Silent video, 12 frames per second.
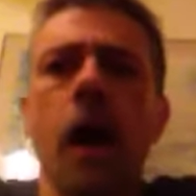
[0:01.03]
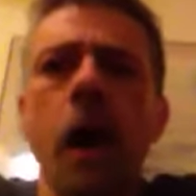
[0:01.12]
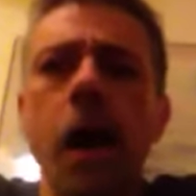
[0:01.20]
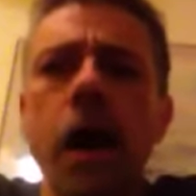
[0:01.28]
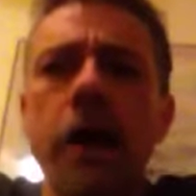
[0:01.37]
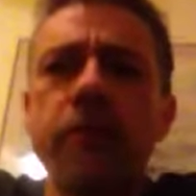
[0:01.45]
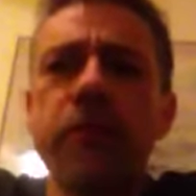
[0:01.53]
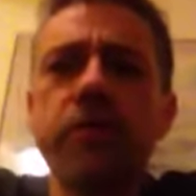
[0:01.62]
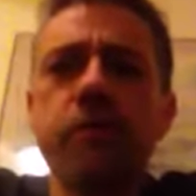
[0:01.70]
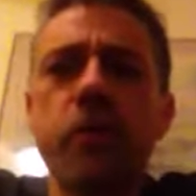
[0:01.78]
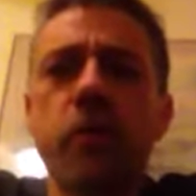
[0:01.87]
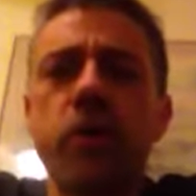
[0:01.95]
Hi, I'm just going to
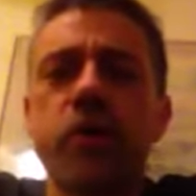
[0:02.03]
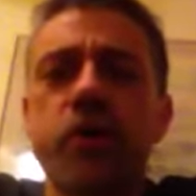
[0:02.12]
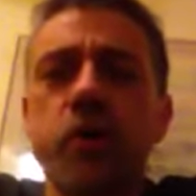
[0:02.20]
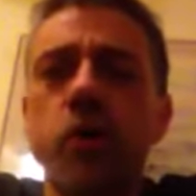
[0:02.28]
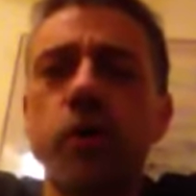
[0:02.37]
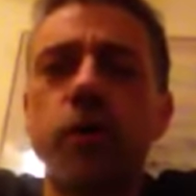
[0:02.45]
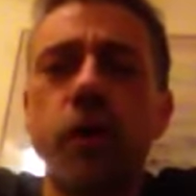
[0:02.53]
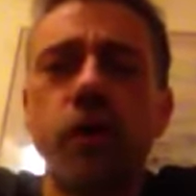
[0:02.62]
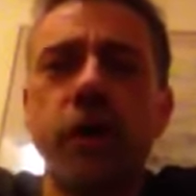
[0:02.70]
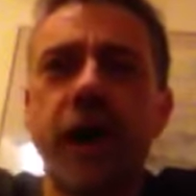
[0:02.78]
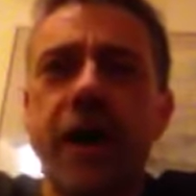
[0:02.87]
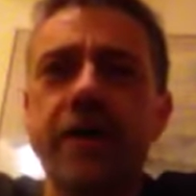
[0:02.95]
record a short
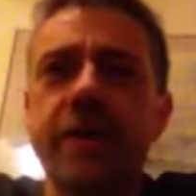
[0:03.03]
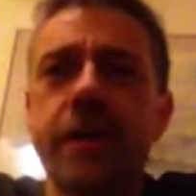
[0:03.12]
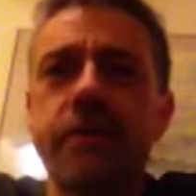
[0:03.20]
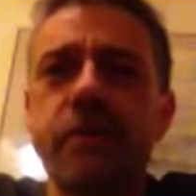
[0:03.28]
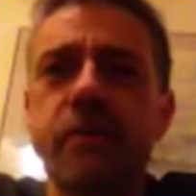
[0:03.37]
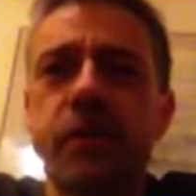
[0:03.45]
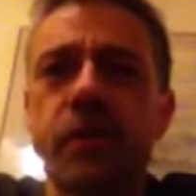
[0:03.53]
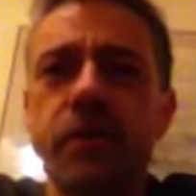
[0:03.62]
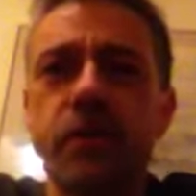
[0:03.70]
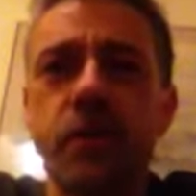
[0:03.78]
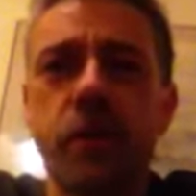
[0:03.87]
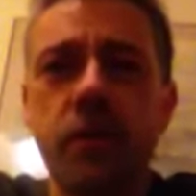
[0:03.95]
podcast in response
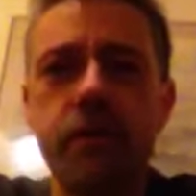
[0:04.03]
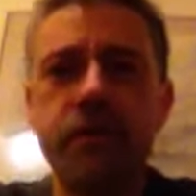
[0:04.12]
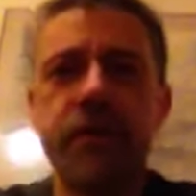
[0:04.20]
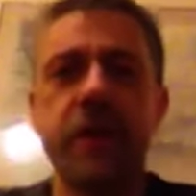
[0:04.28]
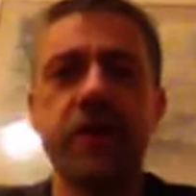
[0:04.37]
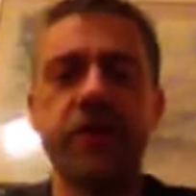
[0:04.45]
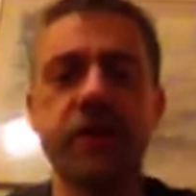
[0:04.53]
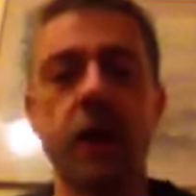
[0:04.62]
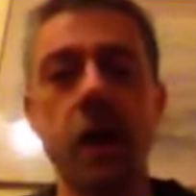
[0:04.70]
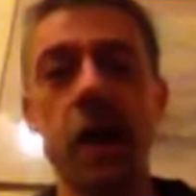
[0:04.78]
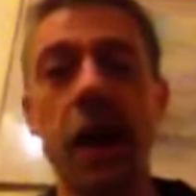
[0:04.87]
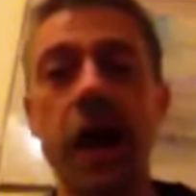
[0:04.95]
to a conversation
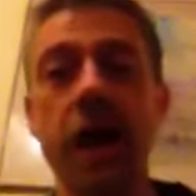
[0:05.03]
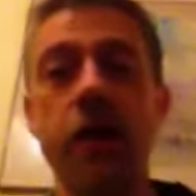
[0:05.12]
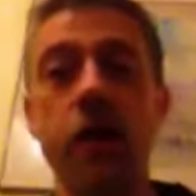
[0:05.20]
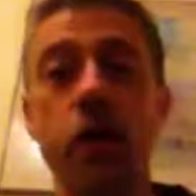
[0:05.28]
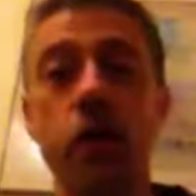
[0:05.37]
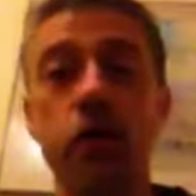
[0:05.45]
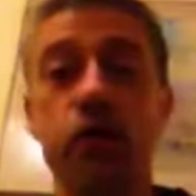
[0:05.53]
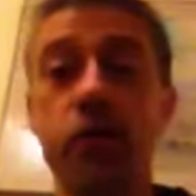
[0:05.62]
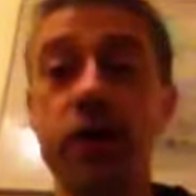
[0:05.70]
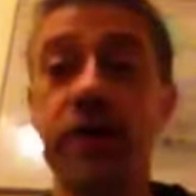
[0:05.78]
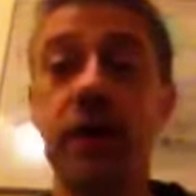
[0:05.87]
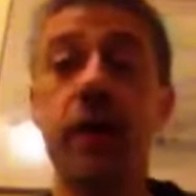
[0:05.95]
I had on
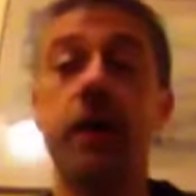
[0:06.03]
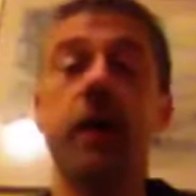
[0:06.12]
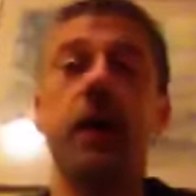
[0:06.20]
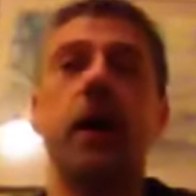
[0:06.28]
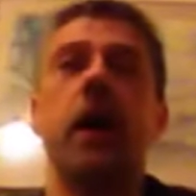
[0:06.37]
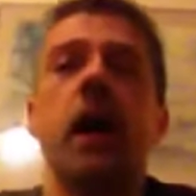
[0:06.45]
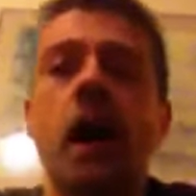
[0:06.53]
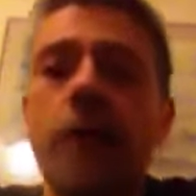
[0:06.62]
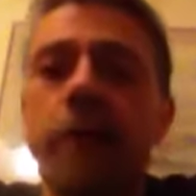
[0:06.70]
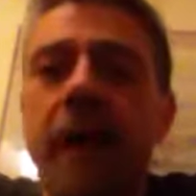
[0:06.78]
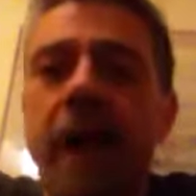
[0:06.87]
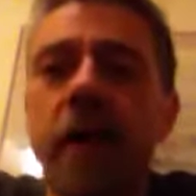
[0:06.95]
Twitter
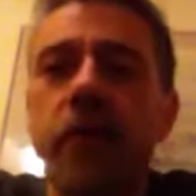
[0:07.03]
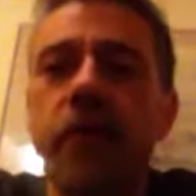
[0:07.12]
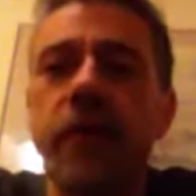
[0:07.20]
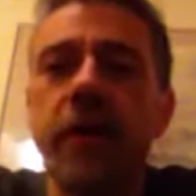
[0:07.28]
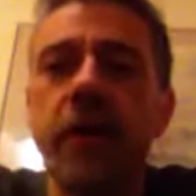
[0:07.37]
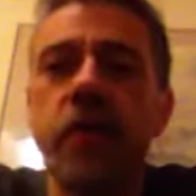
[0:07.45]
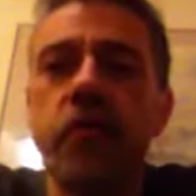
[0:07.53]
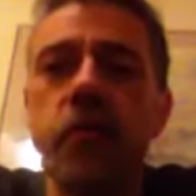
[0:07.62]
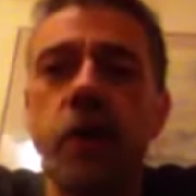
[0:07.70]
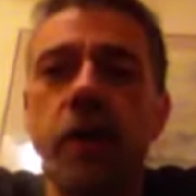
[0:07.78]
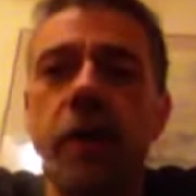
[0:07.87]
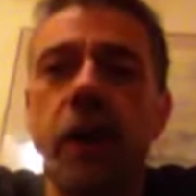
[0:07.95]
about the
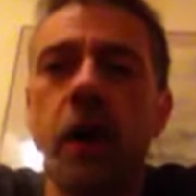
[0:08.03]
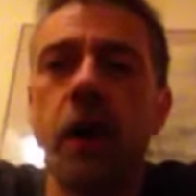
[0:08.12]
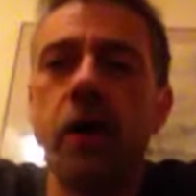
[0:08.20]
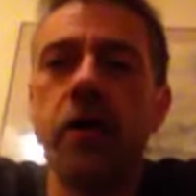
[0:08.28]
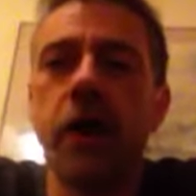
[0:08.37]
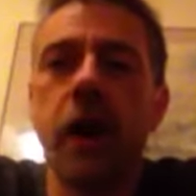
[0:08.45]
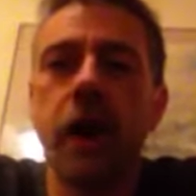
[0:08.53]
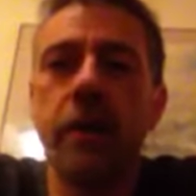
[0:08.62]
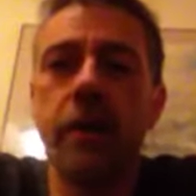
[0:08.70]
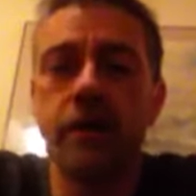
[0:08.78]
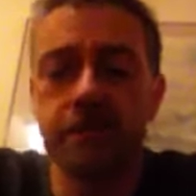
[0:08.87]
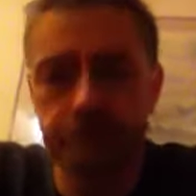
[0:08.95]
Trolleycar Dilemma.
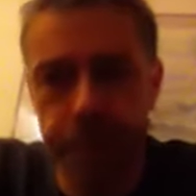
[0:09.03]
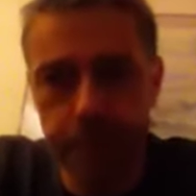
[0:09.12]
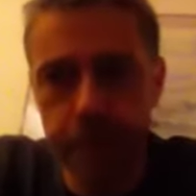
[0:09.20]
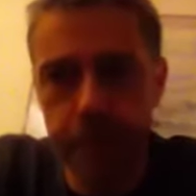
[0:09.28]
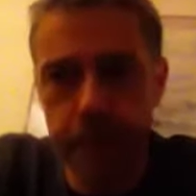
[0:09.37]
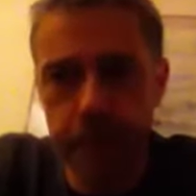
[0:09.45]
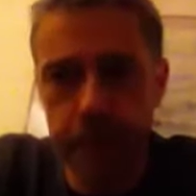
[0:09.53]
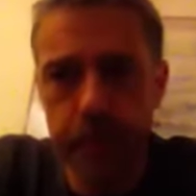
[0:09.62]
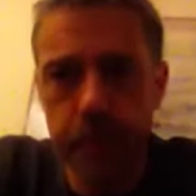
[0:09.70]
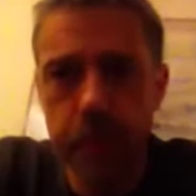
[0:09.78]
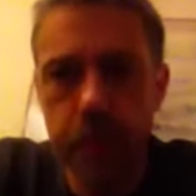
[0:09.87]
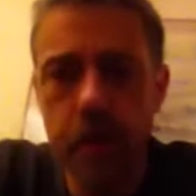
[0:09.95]

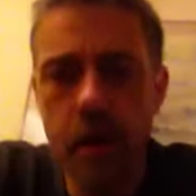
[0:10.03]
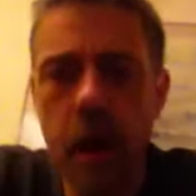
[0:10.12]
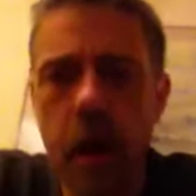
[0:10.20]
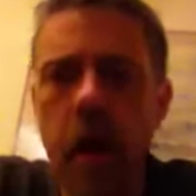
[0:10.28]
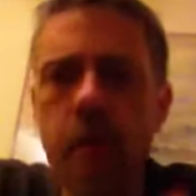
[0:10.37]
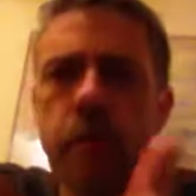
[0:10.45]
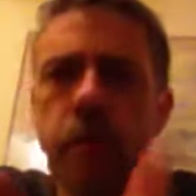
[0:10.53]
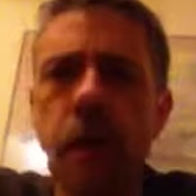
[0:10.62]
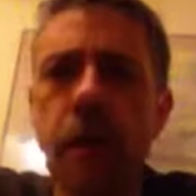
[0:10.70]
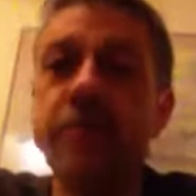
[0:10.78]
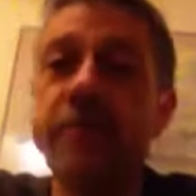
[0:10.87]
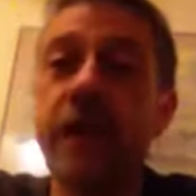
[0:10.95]
My
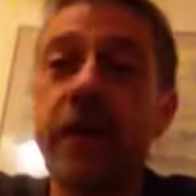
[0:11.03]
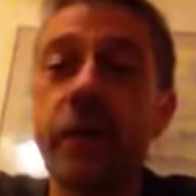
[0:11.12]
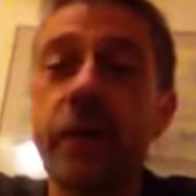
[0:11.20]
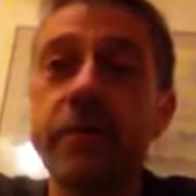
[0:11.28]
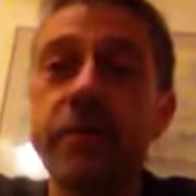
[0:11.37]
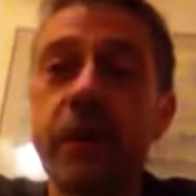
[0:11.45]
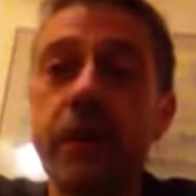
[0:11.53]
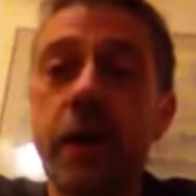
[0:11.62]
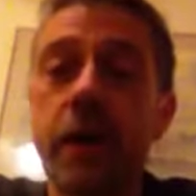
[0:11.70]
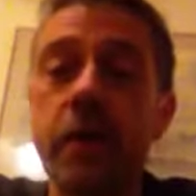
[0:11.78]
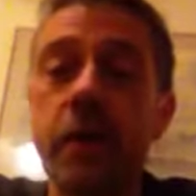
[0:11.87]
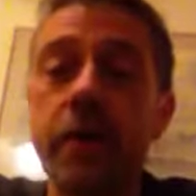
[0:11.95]
name's Dave
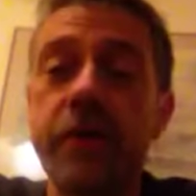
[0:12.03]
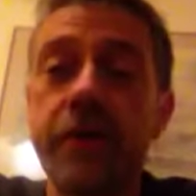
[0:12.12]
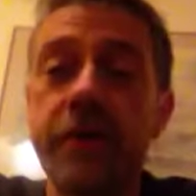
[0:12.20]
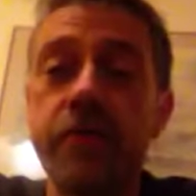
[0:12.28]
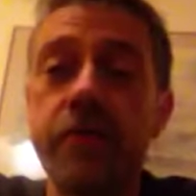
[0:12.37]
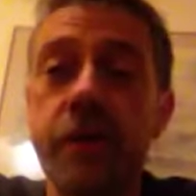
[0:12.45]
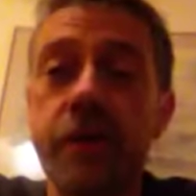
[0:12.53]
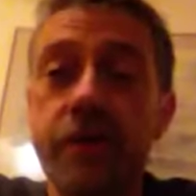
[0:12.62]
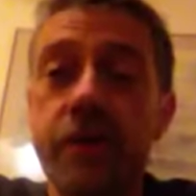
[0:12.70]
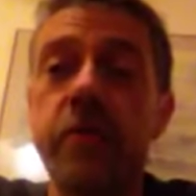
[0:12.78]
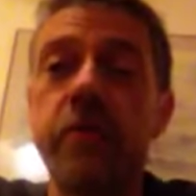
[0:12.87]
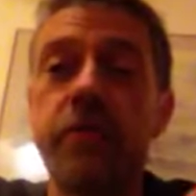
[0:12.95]
Webster. I teach
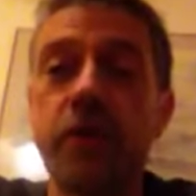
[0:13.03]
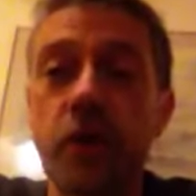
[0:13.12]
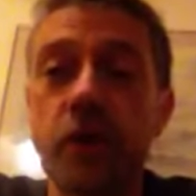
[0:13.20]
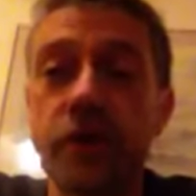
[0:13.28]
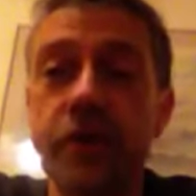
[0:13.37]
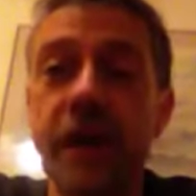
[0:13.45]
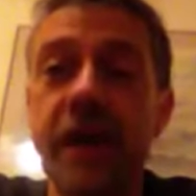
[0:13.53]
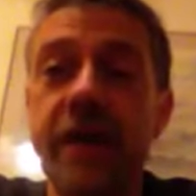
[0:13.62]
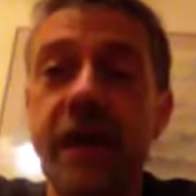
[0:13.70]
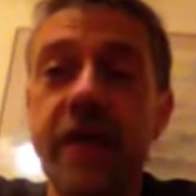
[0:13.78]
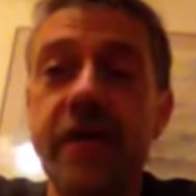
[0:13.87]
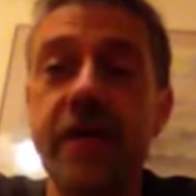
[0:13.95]
religion, philosophy and
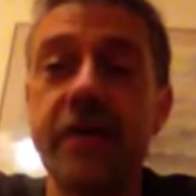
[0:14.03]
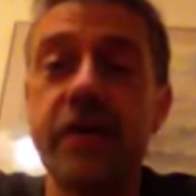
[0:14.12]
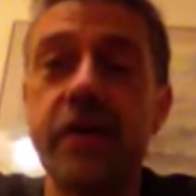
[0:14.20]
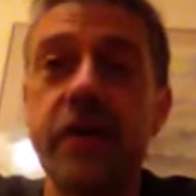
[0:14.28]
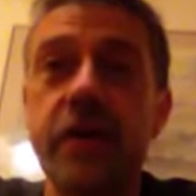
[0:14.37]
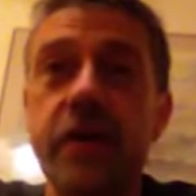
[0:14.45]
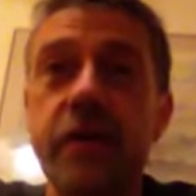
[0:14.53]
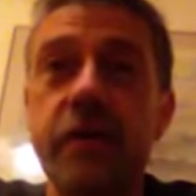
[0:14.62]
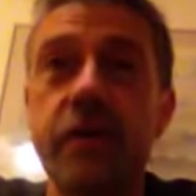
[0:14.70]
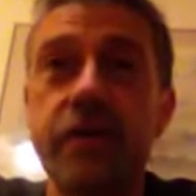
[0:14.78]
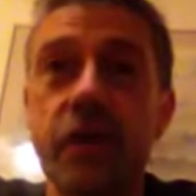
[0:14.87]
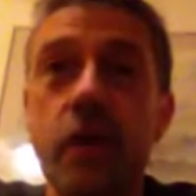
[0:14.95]
ethics at the
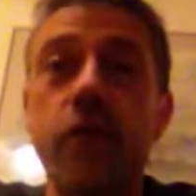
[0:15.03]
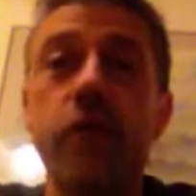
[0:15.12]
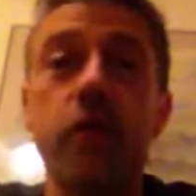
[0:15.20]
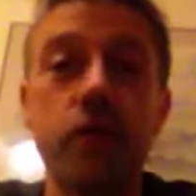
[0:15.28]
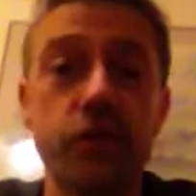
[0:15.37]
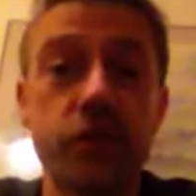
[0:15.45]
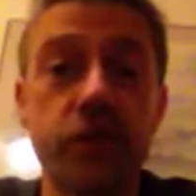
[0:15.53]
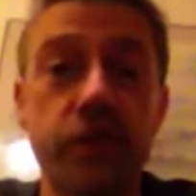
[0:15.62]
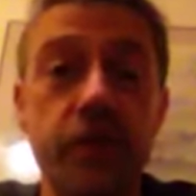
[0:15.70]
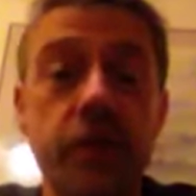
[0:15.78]
University of Gloucestershire.